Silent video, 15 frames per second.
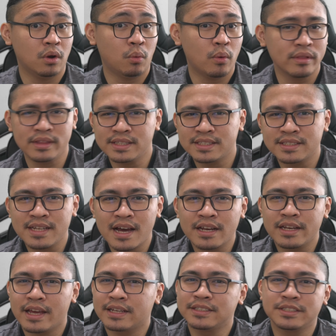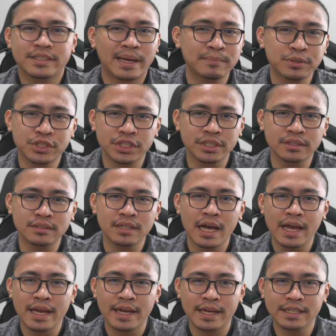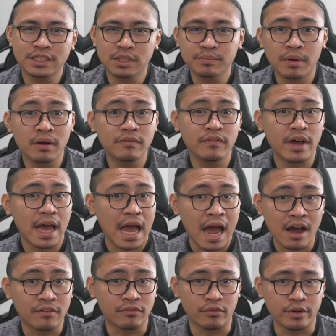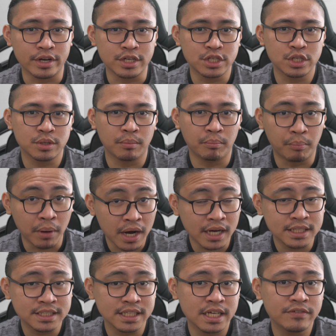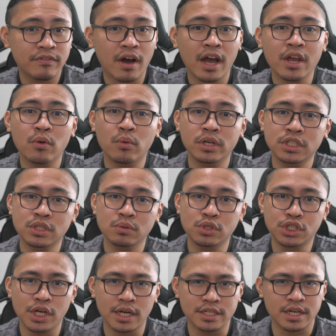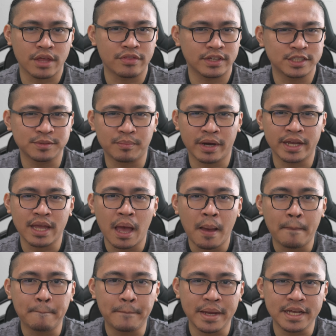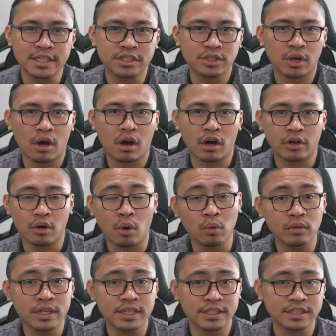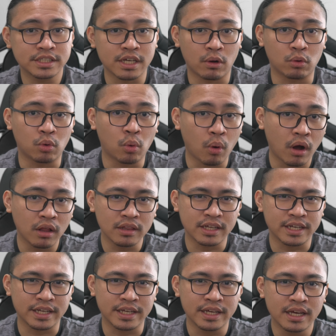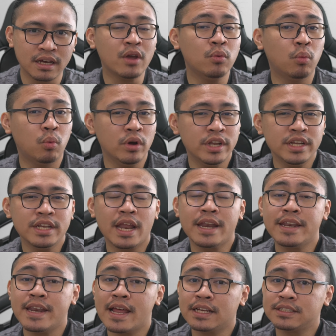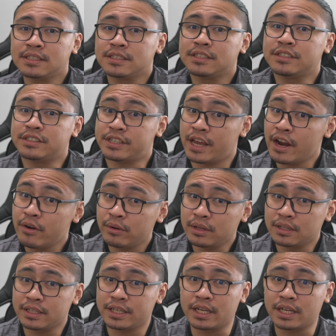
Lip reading: Well, it's not exceptional, it's above average, but if I were to judge this mic based on only the sound quality, I wouldn't necessarily